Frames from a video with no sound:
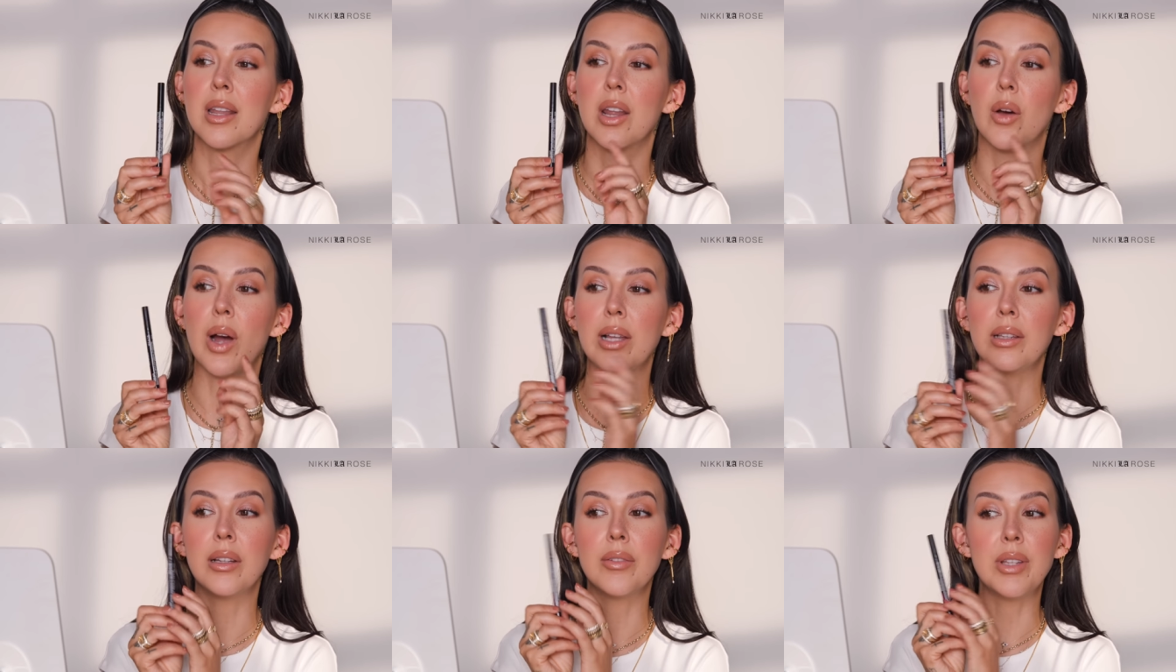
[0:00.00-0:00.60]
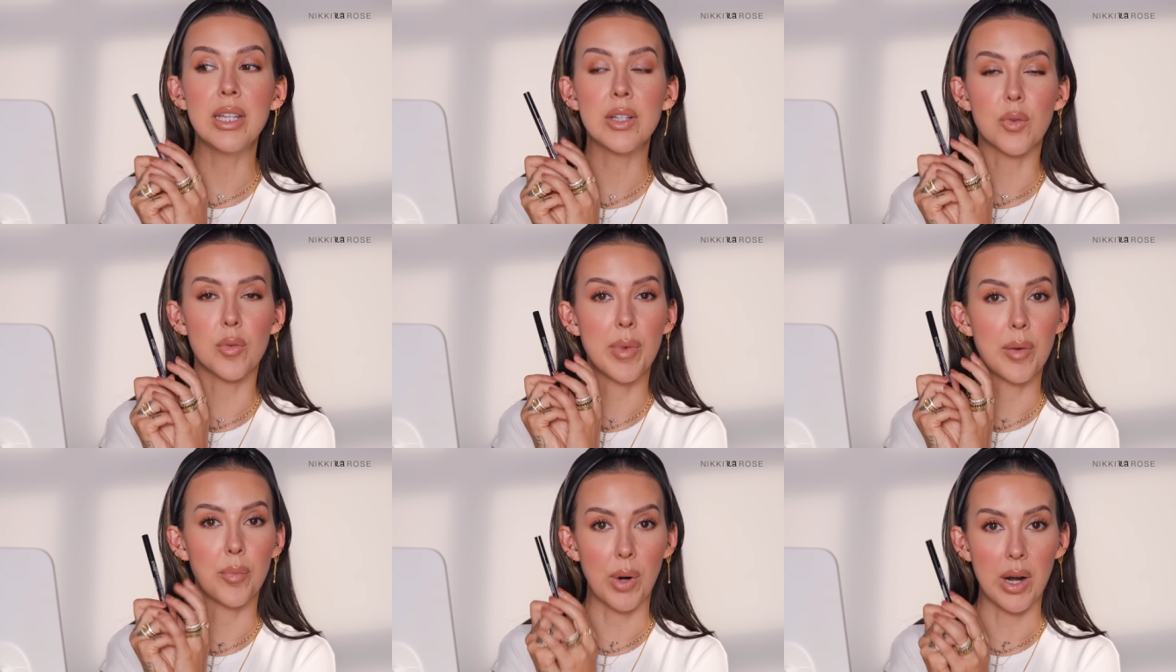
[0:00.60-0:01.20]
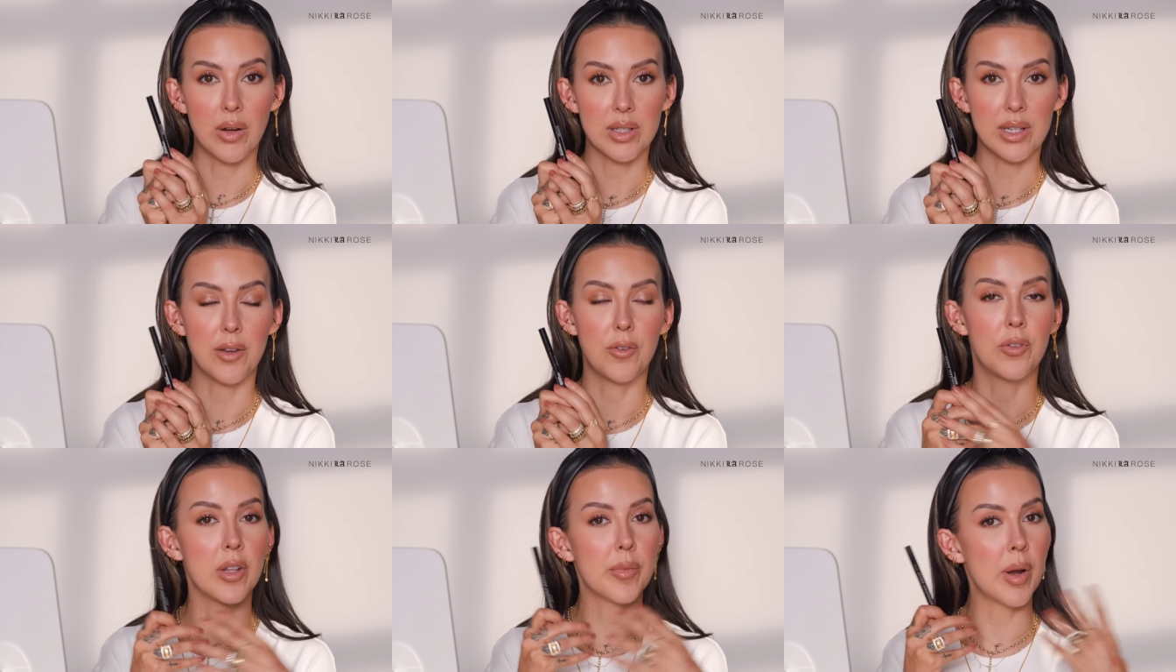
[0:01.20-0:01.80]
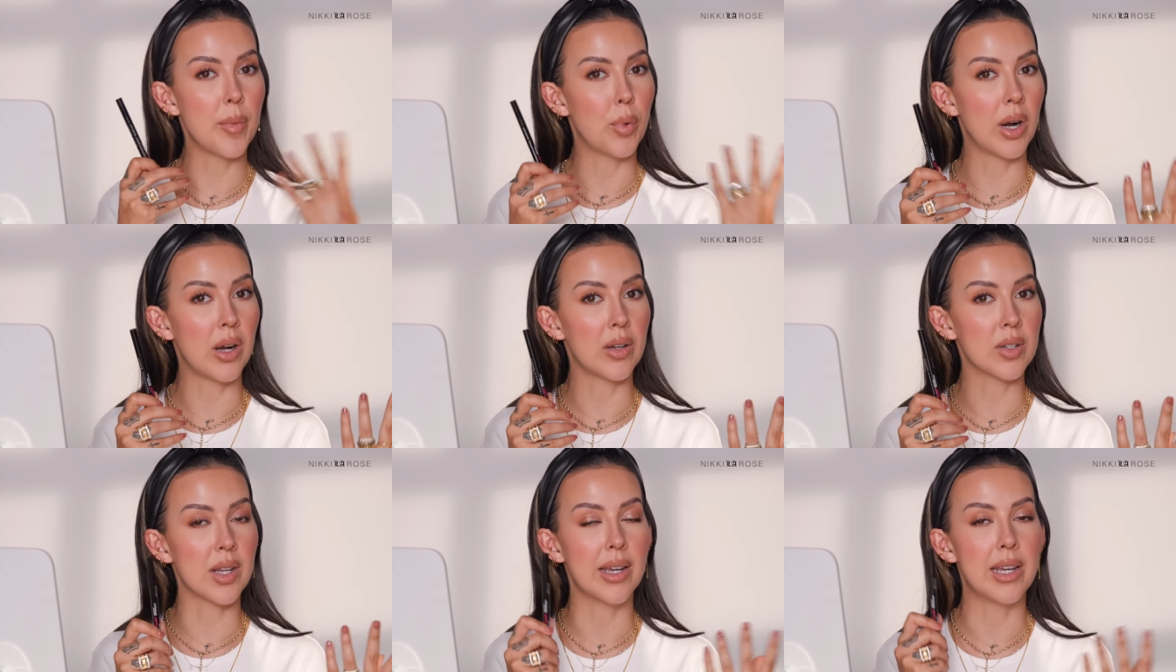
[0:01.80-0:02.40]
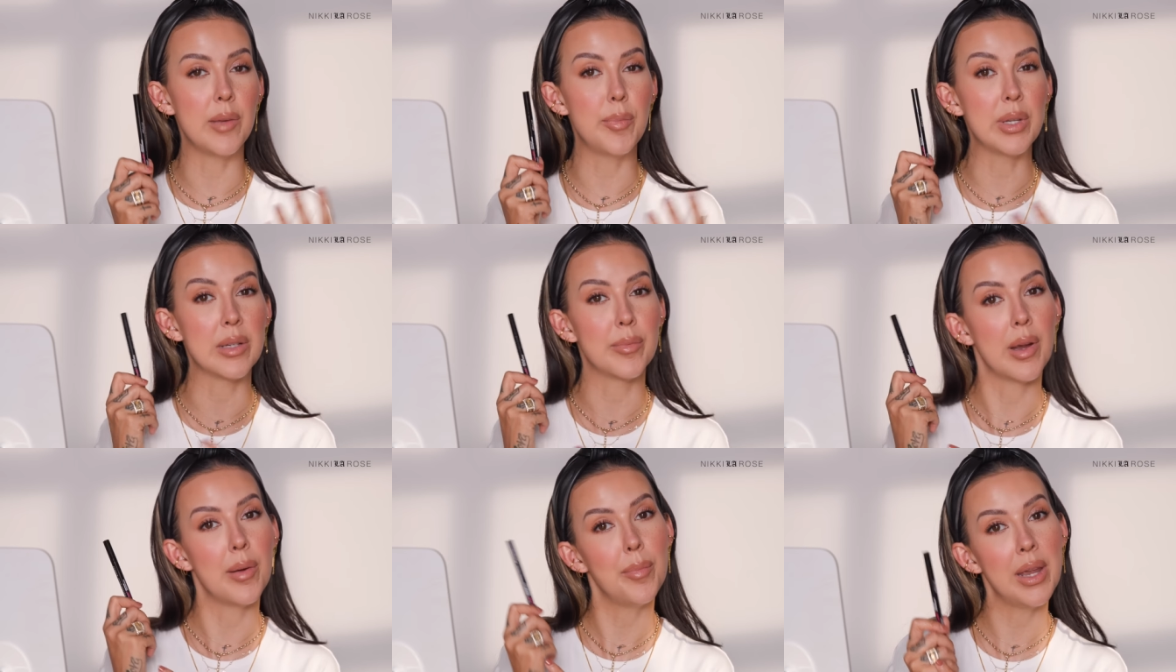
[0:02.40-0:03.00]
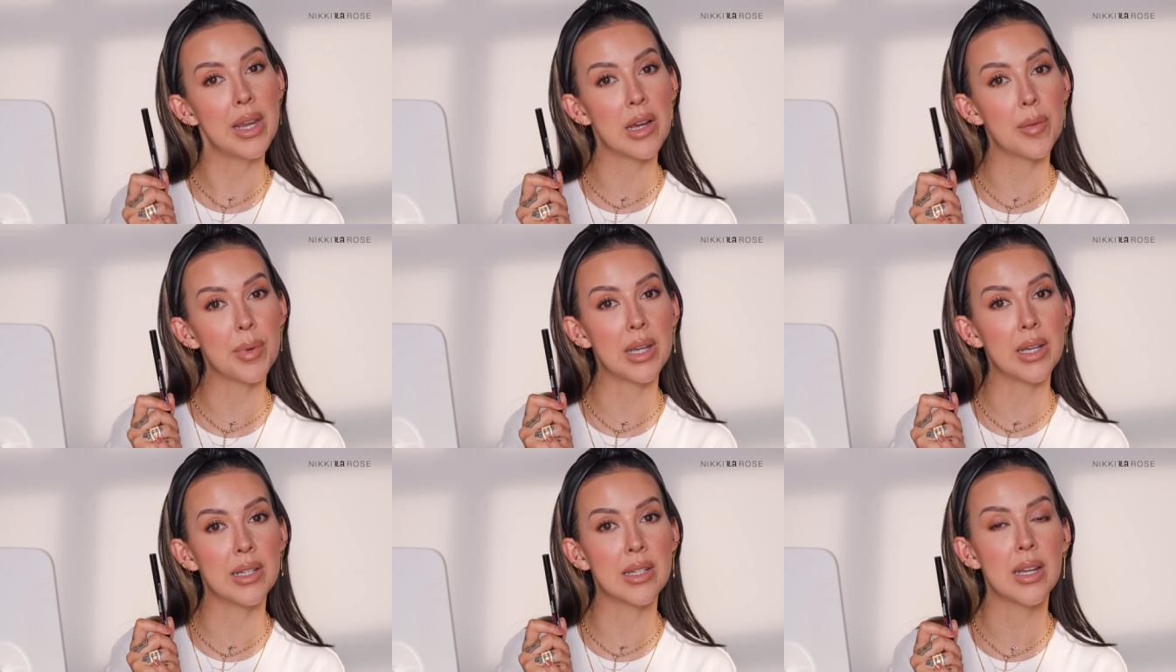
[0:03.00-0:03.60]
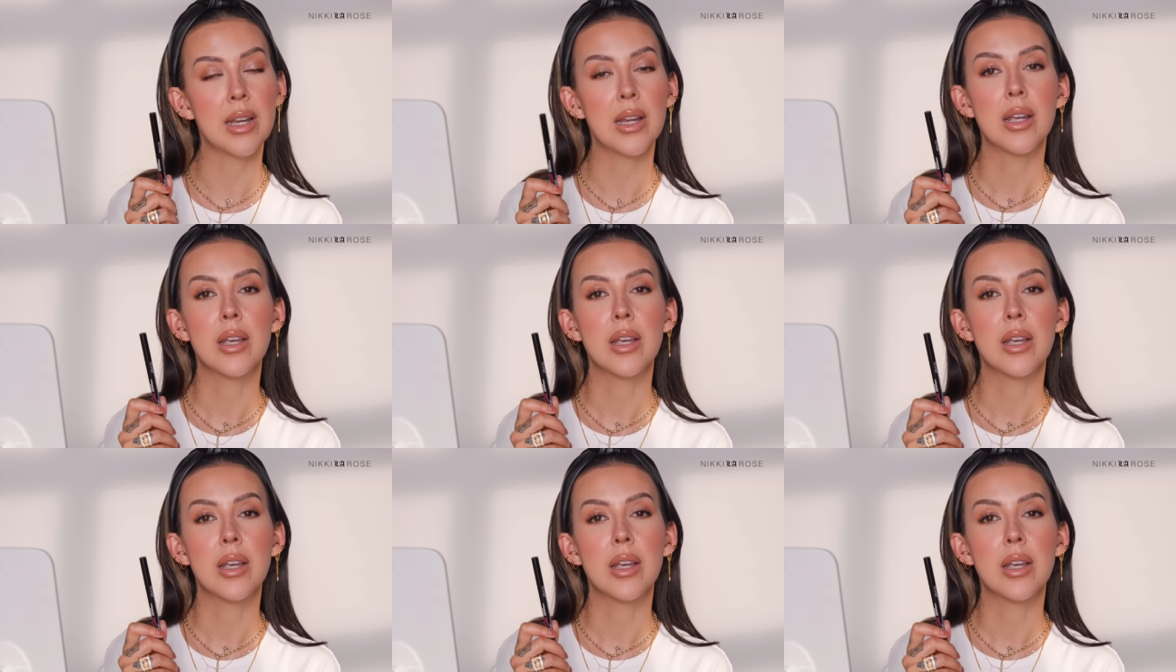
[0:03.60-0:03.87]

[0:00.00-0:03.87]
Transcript: Now, I love these for my brows. I fill in my brows, I keep these in my makeup kit.